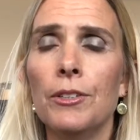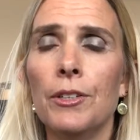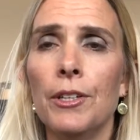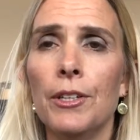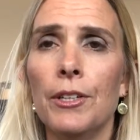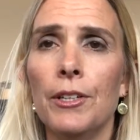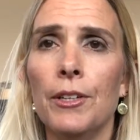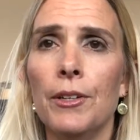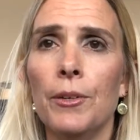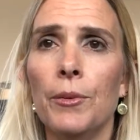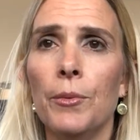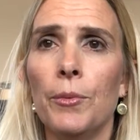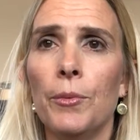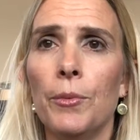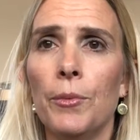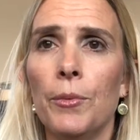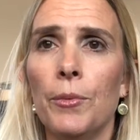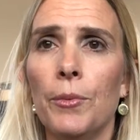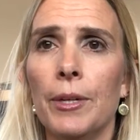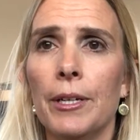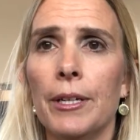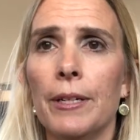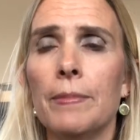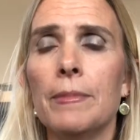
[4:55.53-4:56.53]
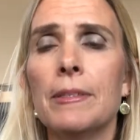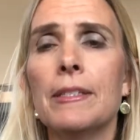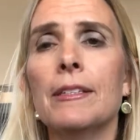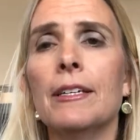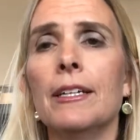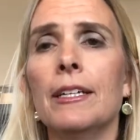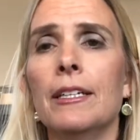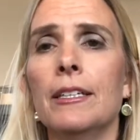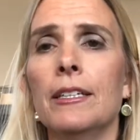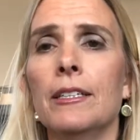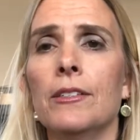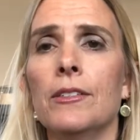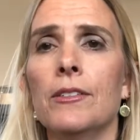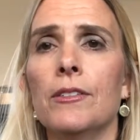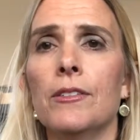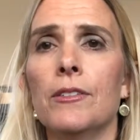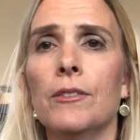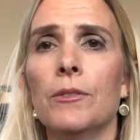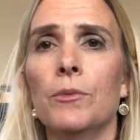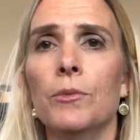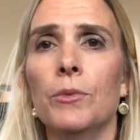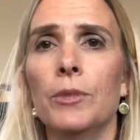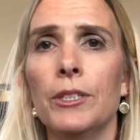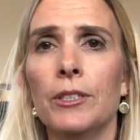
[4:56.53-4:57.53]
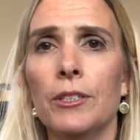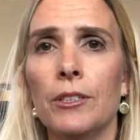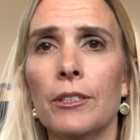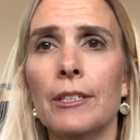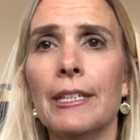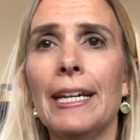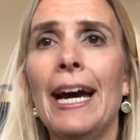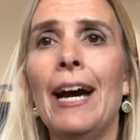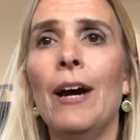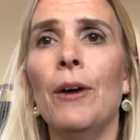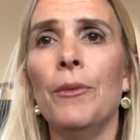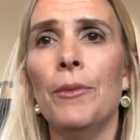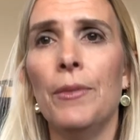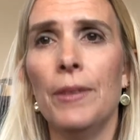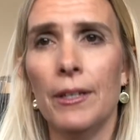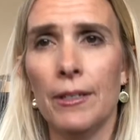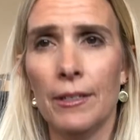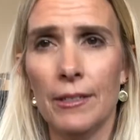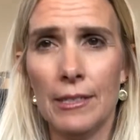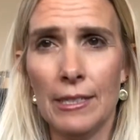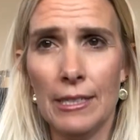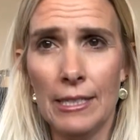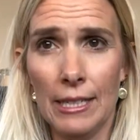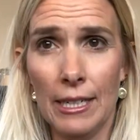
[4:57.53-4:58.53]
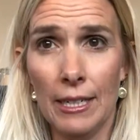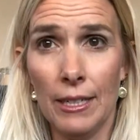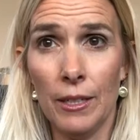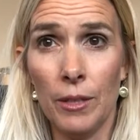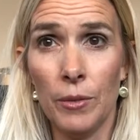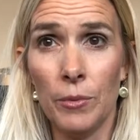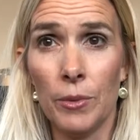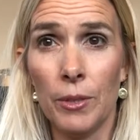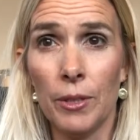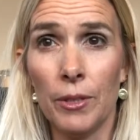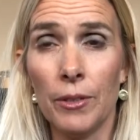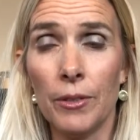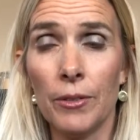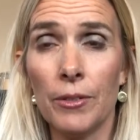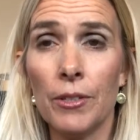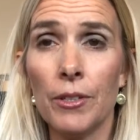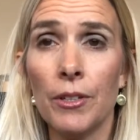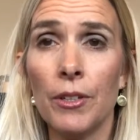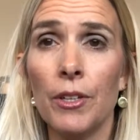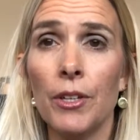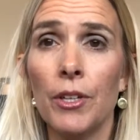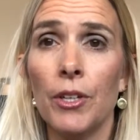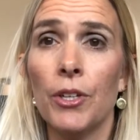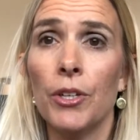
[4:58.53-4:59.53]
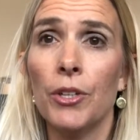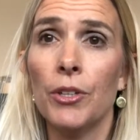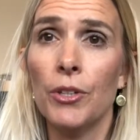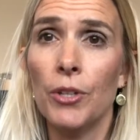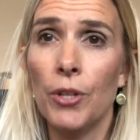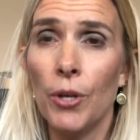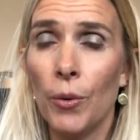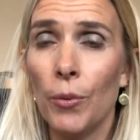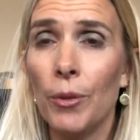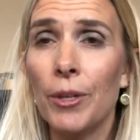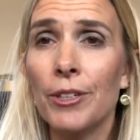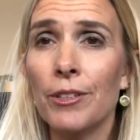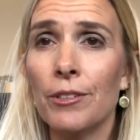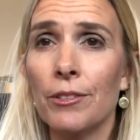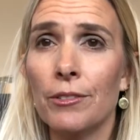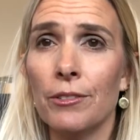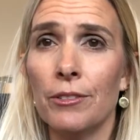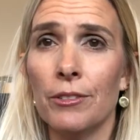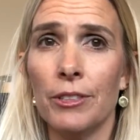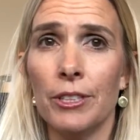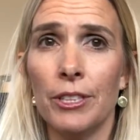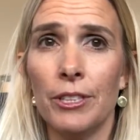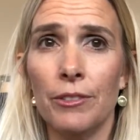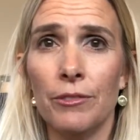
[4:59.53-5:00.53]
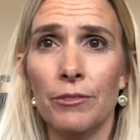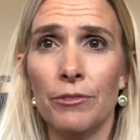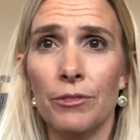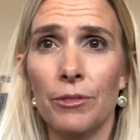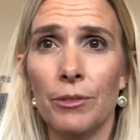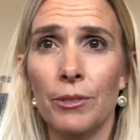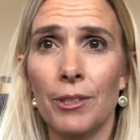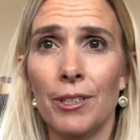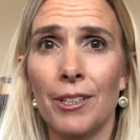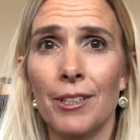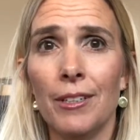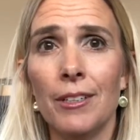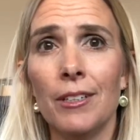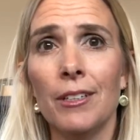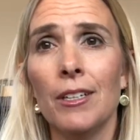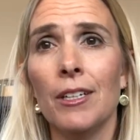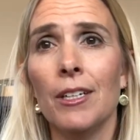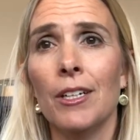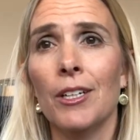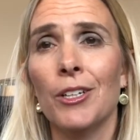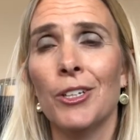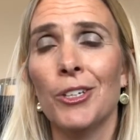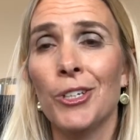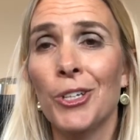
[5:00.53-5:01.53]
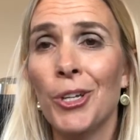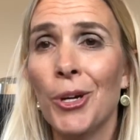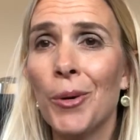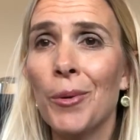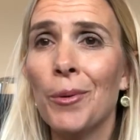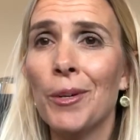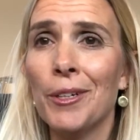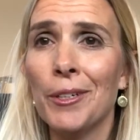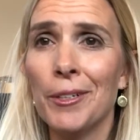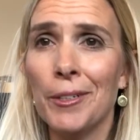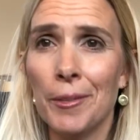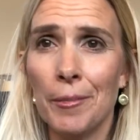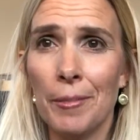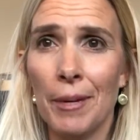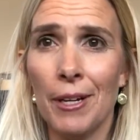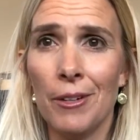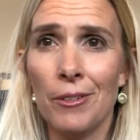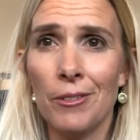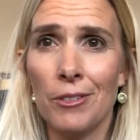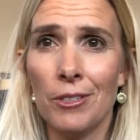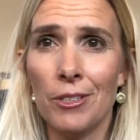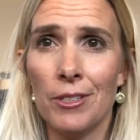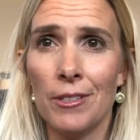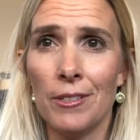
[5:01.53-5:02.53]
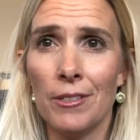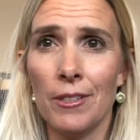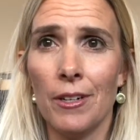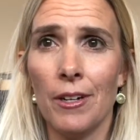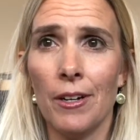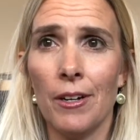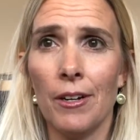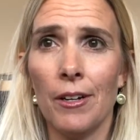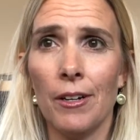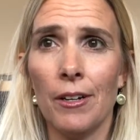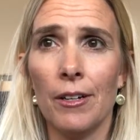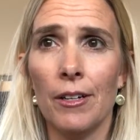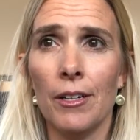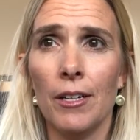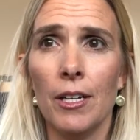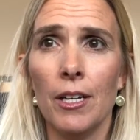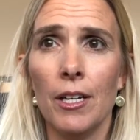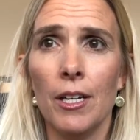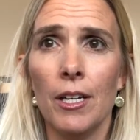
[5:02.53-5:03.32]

And what I'm saying is when you're out there in the dating world, know what you're looking for, know what your boundaries are.